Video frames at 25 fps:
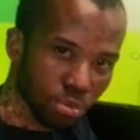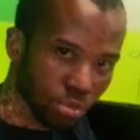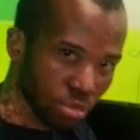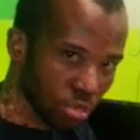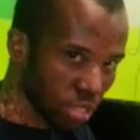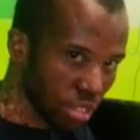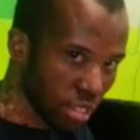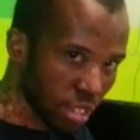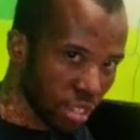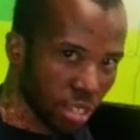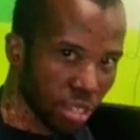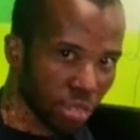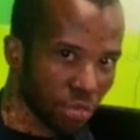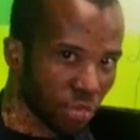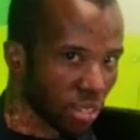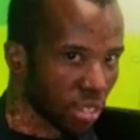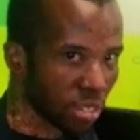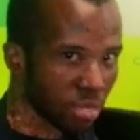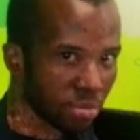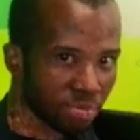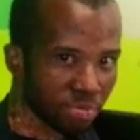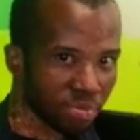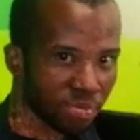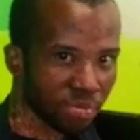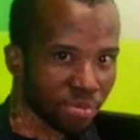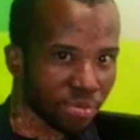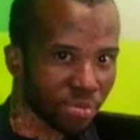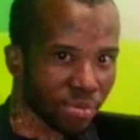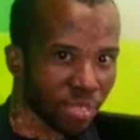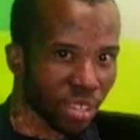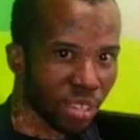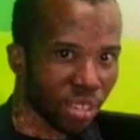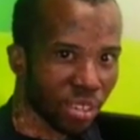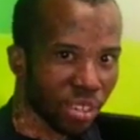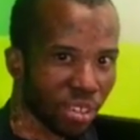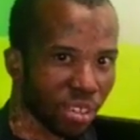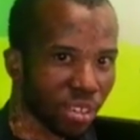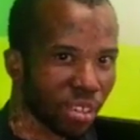deliver.
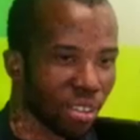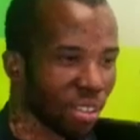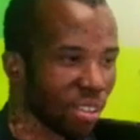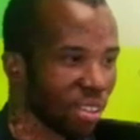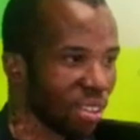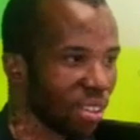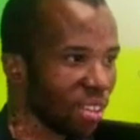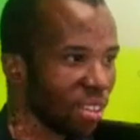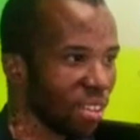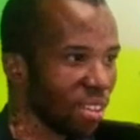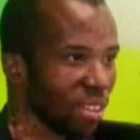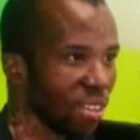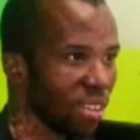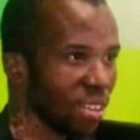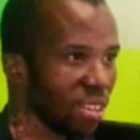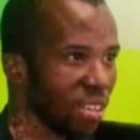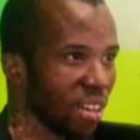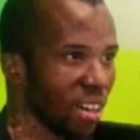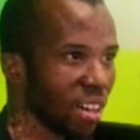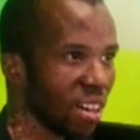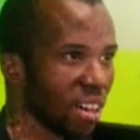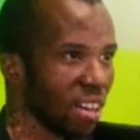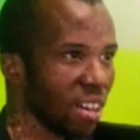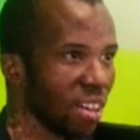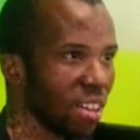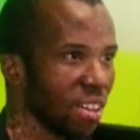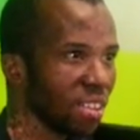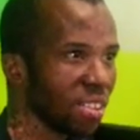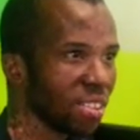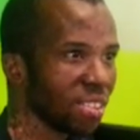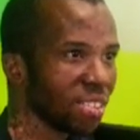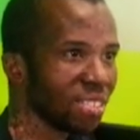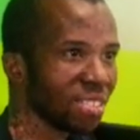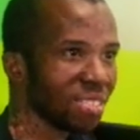Yeah,